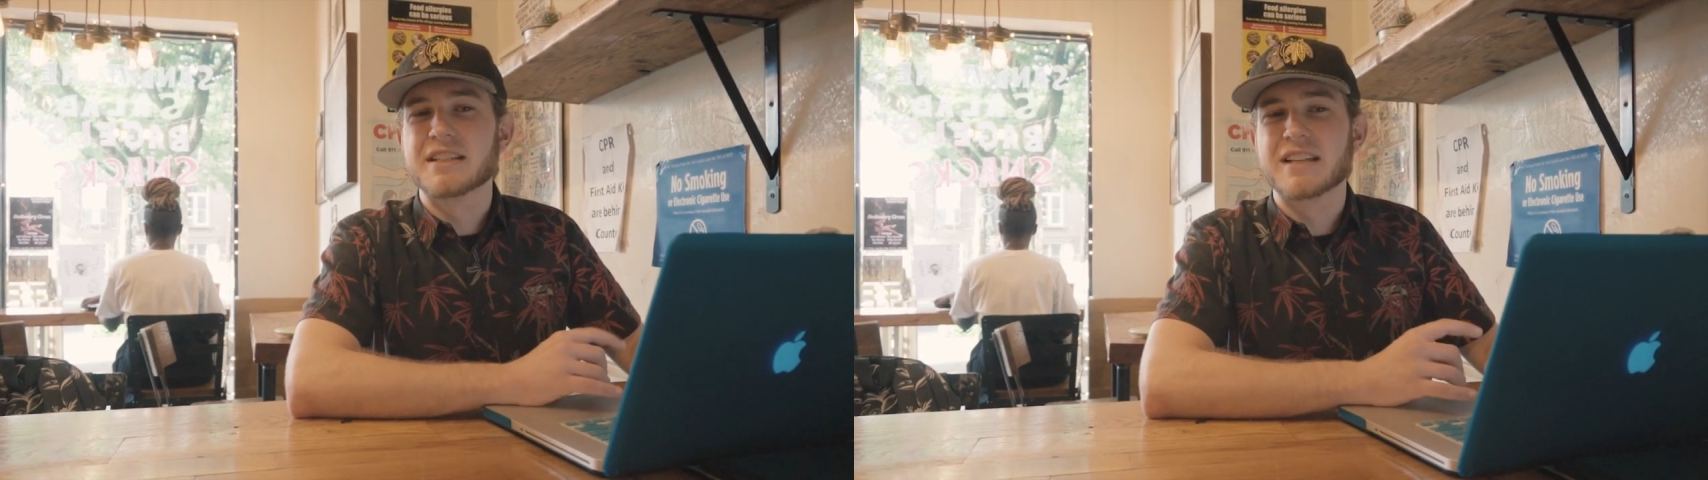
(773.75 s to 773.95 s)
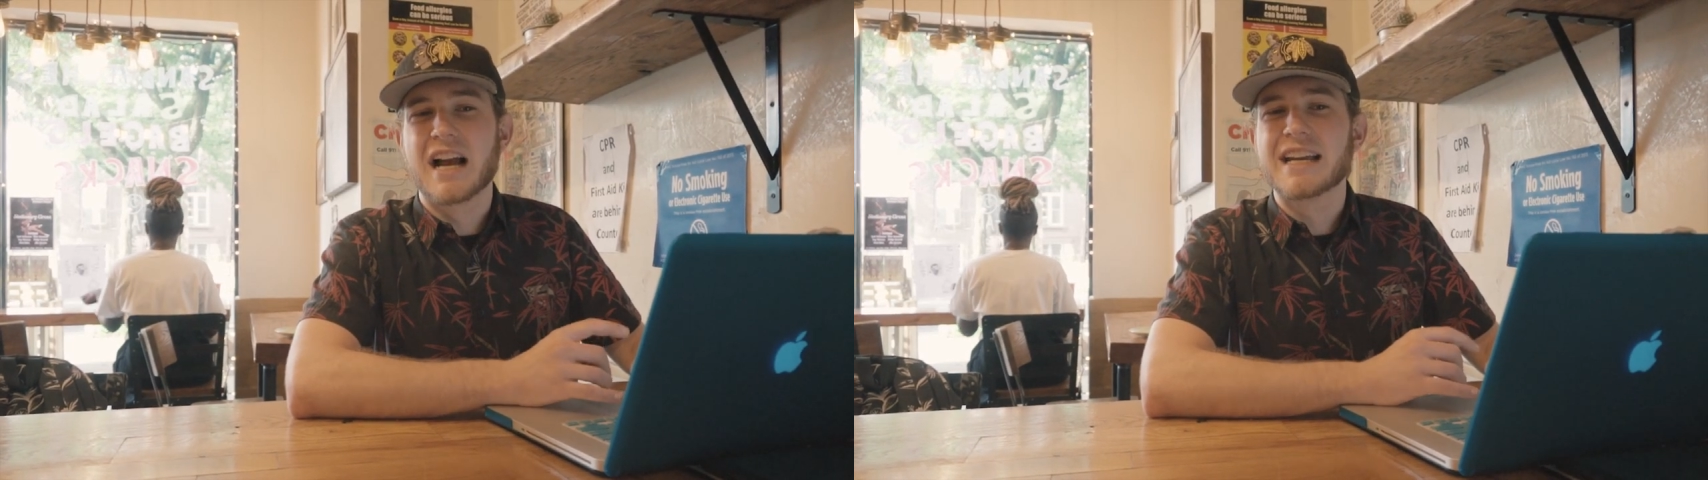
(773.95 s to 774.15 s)

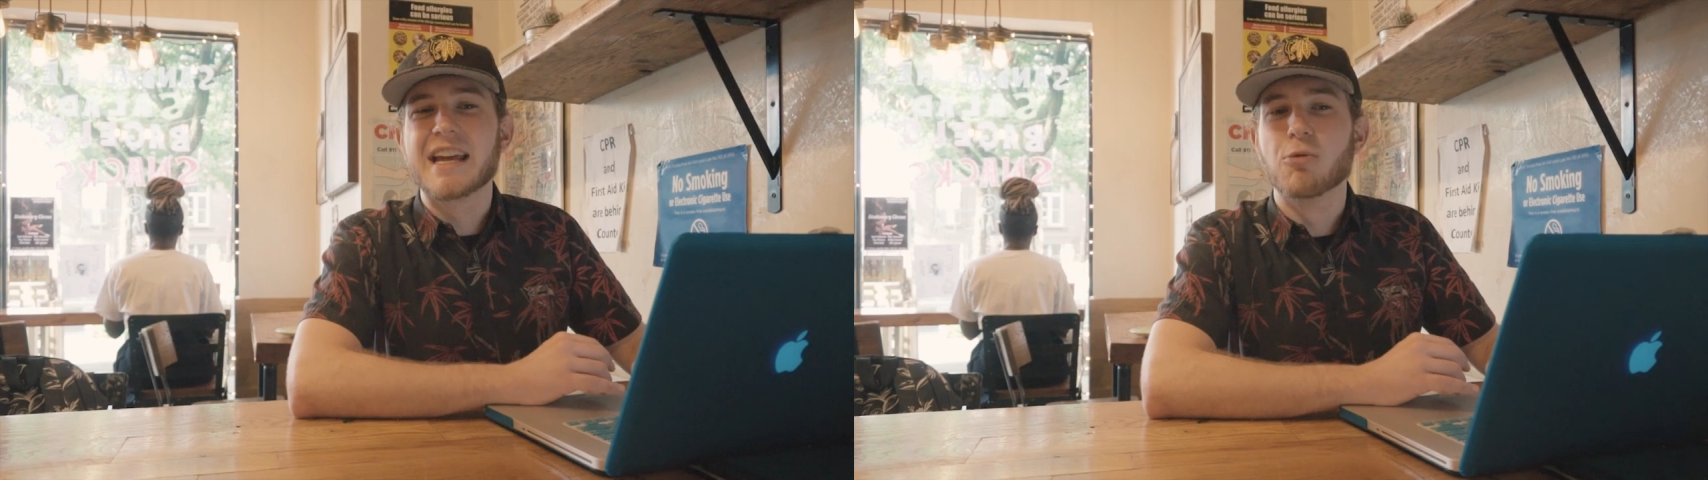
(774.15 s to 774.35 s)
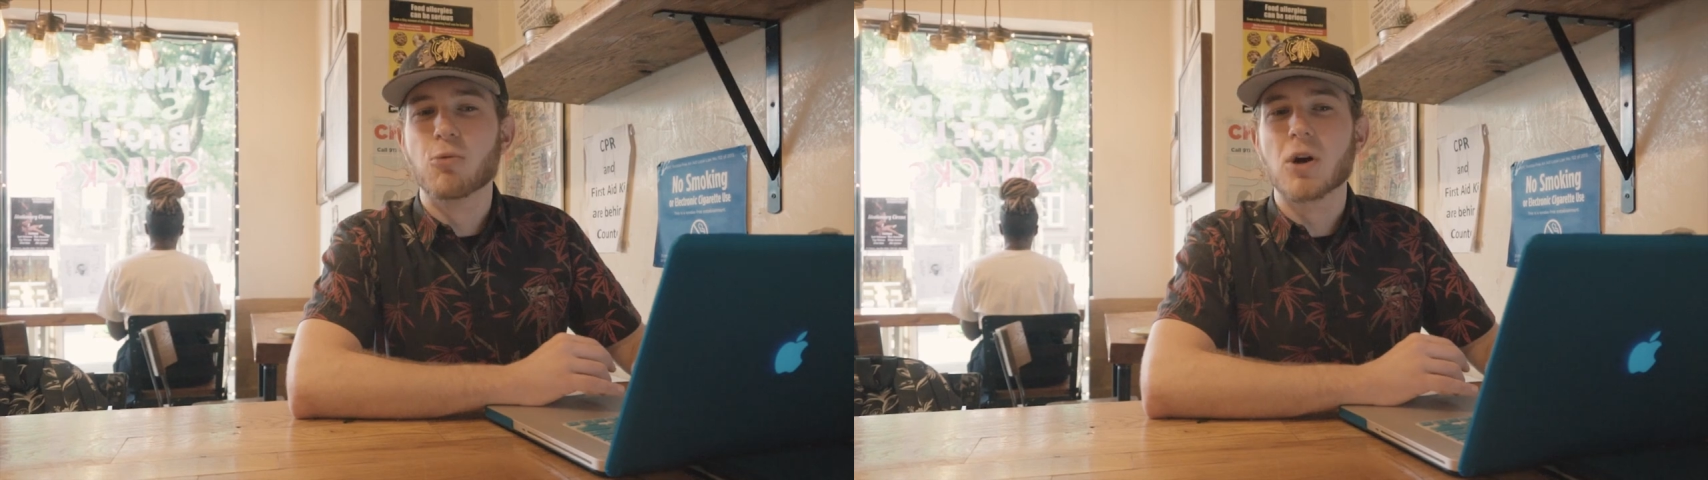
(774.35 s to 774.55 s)
It's like I
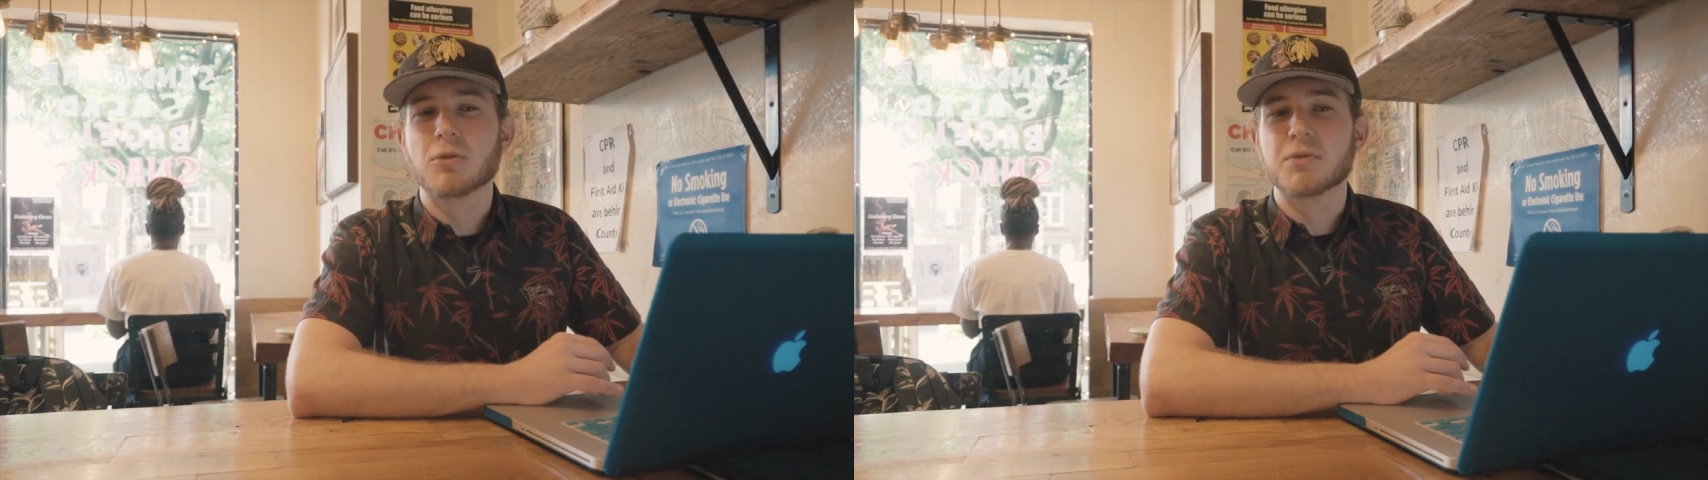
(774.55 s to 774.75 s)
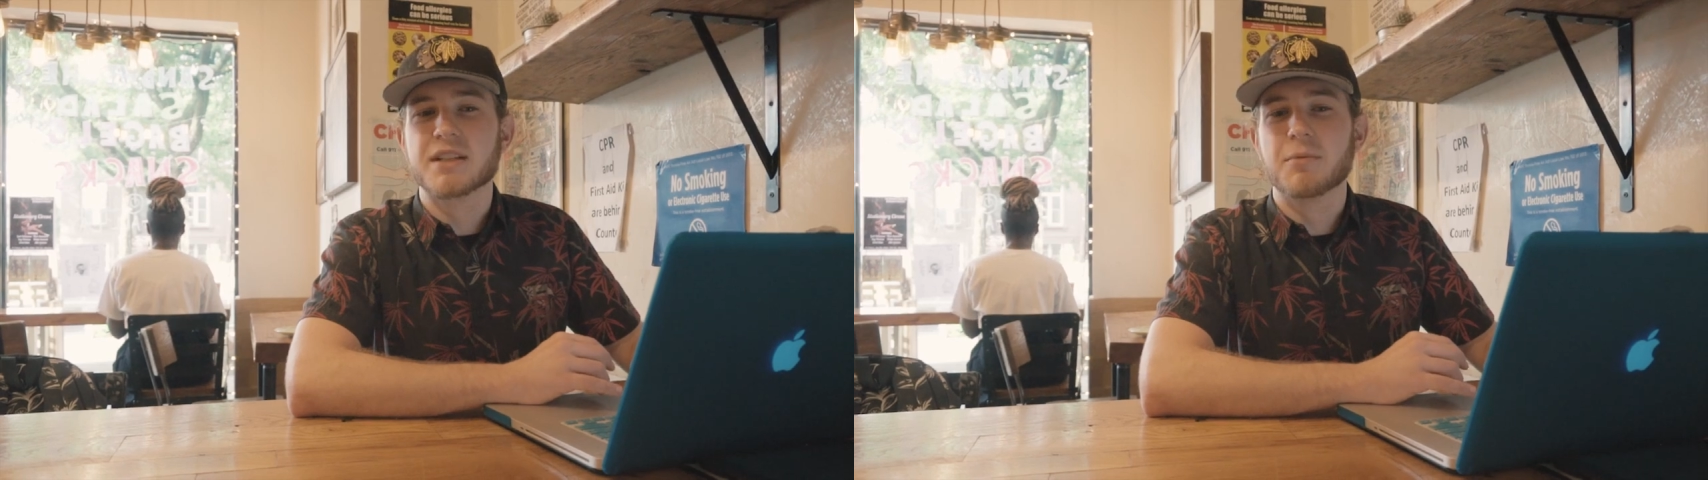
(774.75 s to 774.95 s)
can't
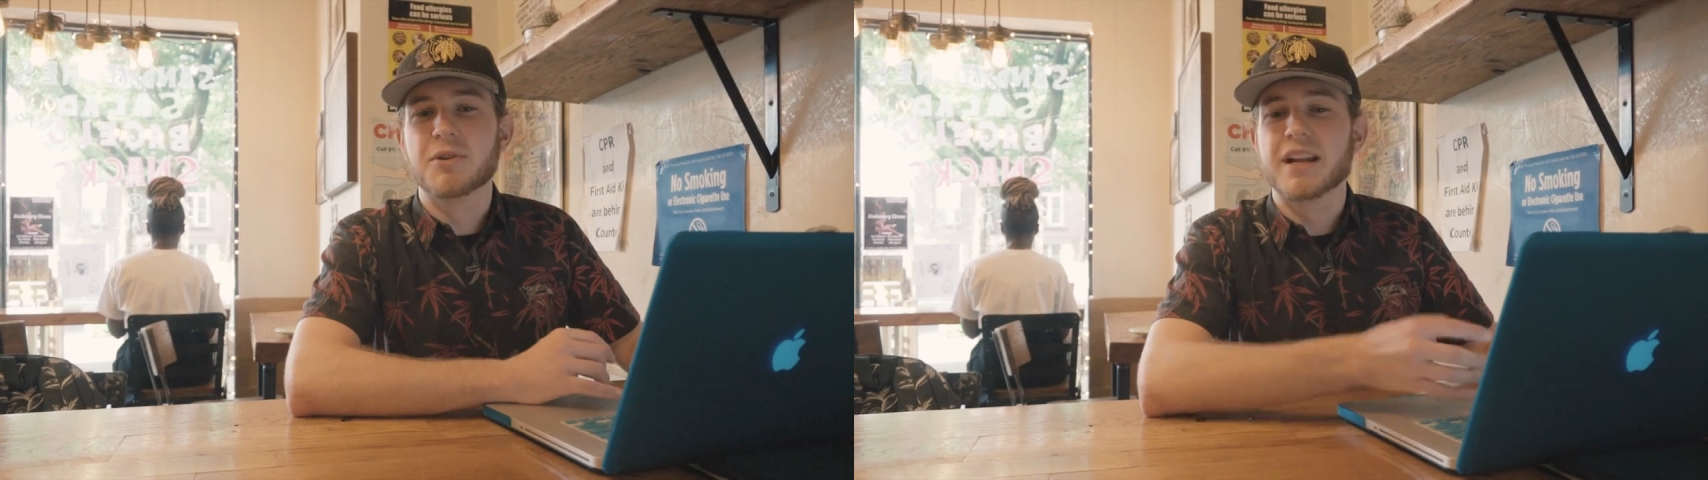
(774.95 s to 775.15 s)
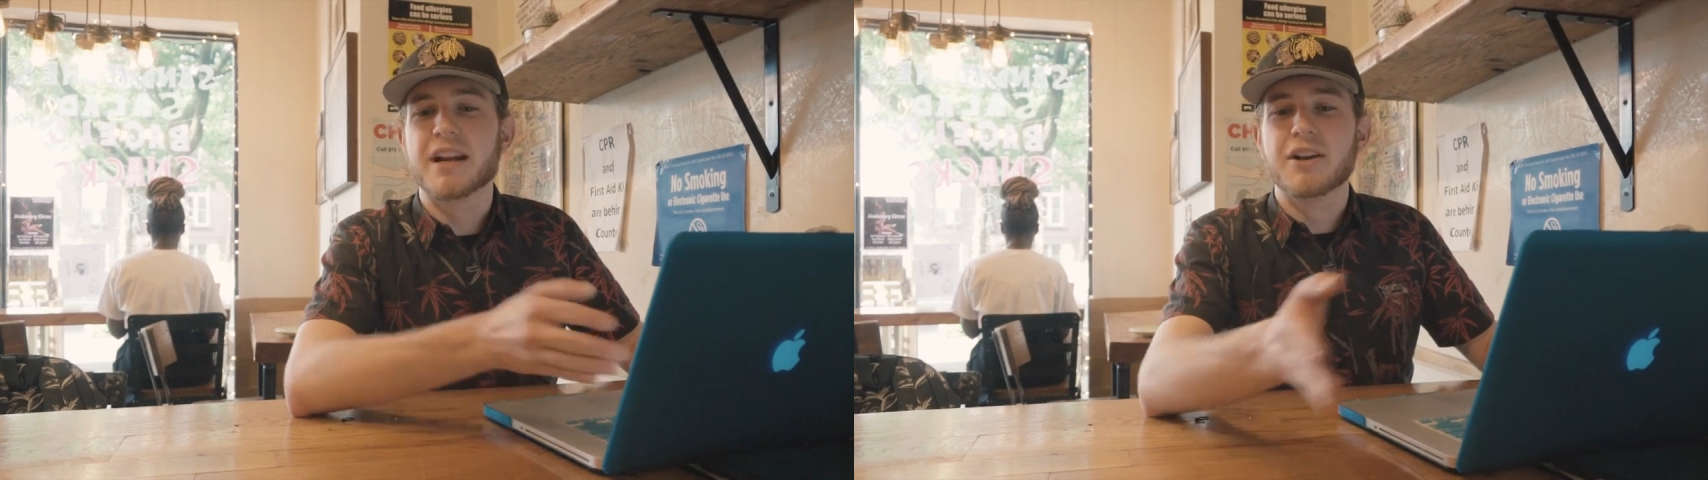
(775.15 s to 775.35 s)
work with
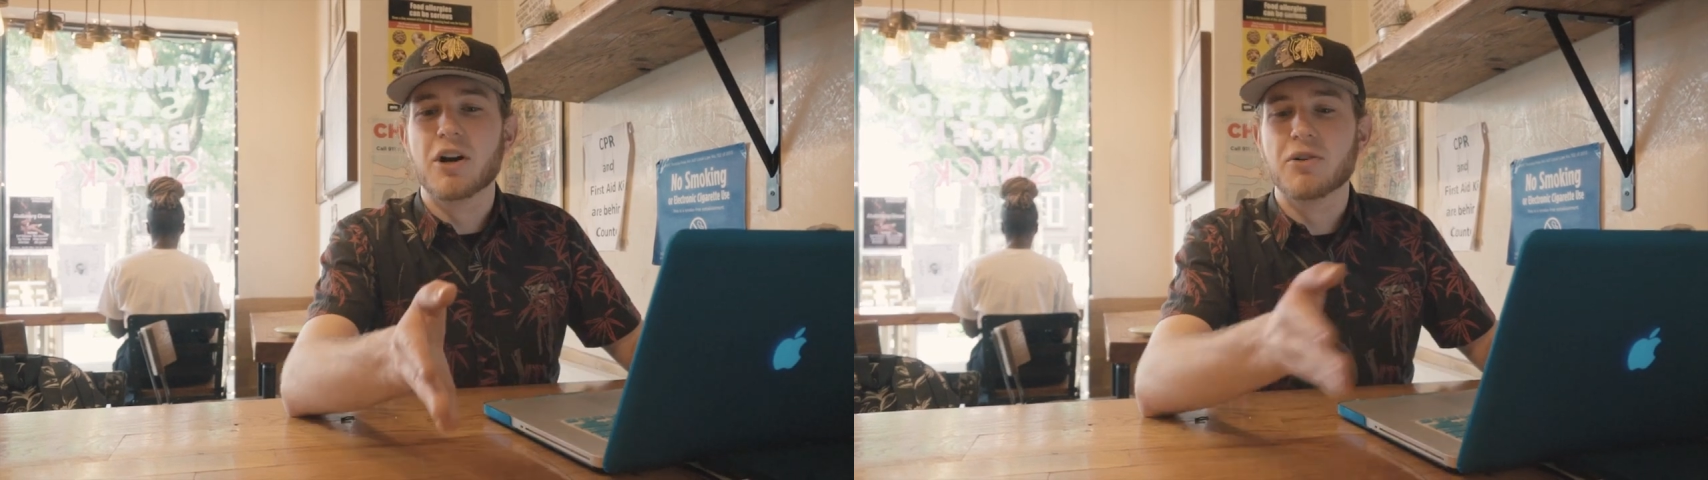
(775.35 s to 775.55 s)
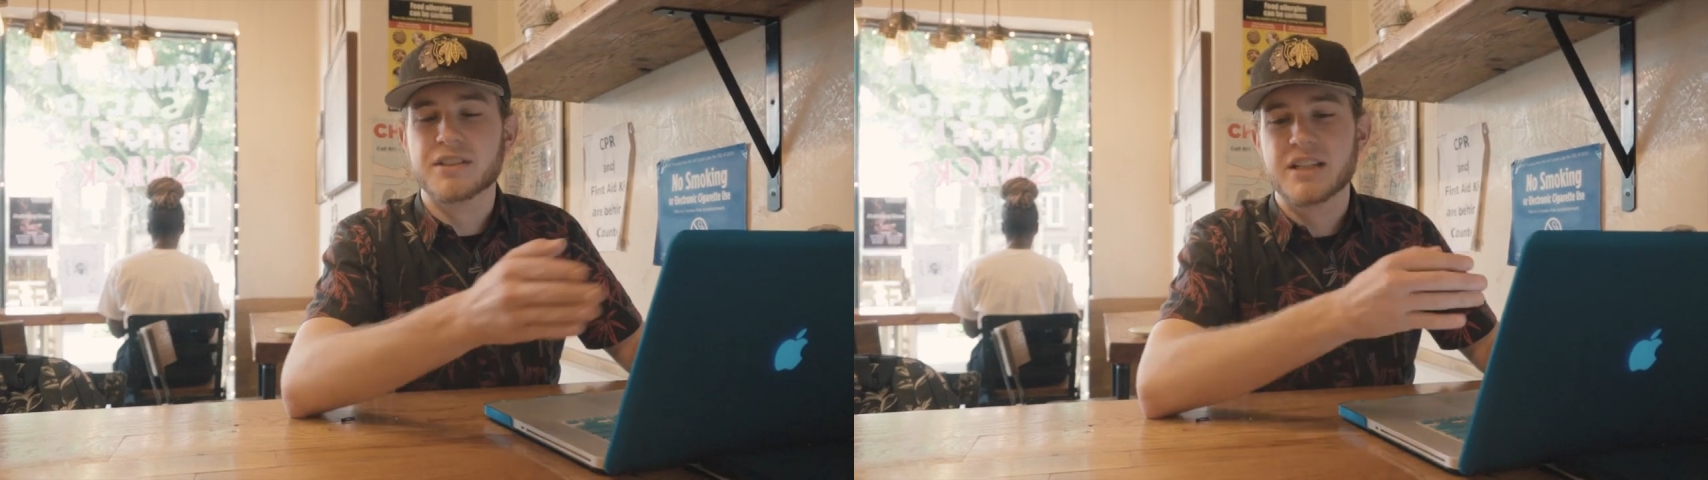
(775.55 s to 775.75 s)
someone that I
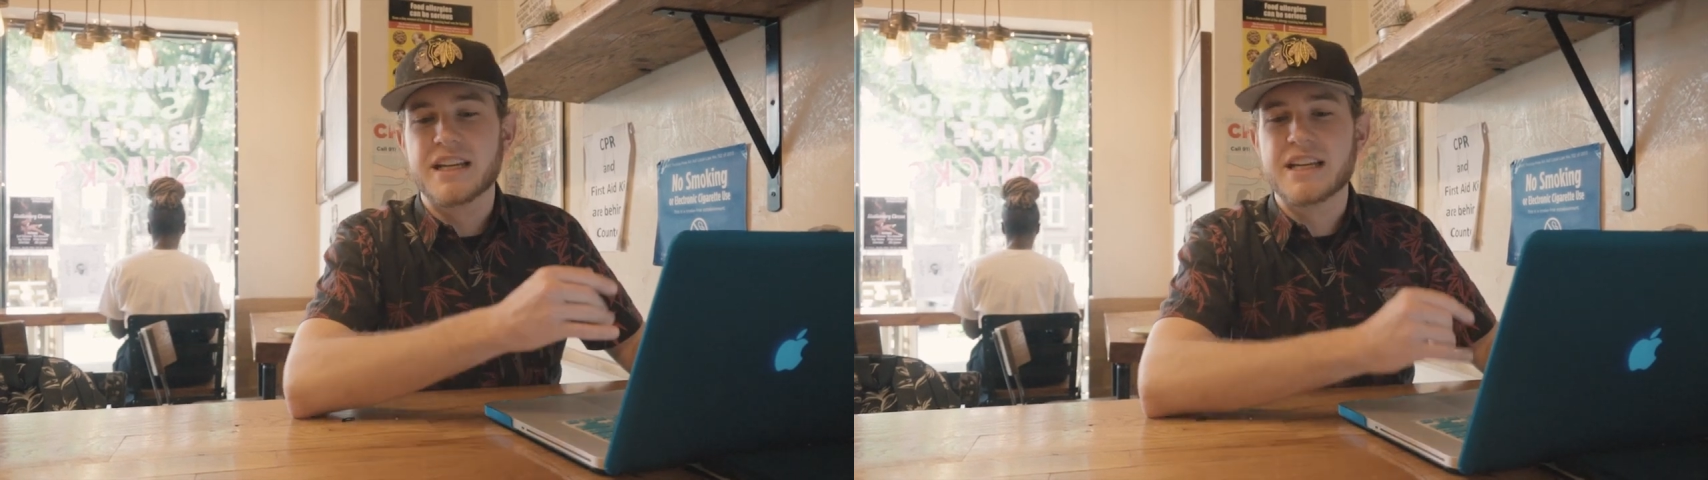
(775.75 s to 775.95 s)
know is going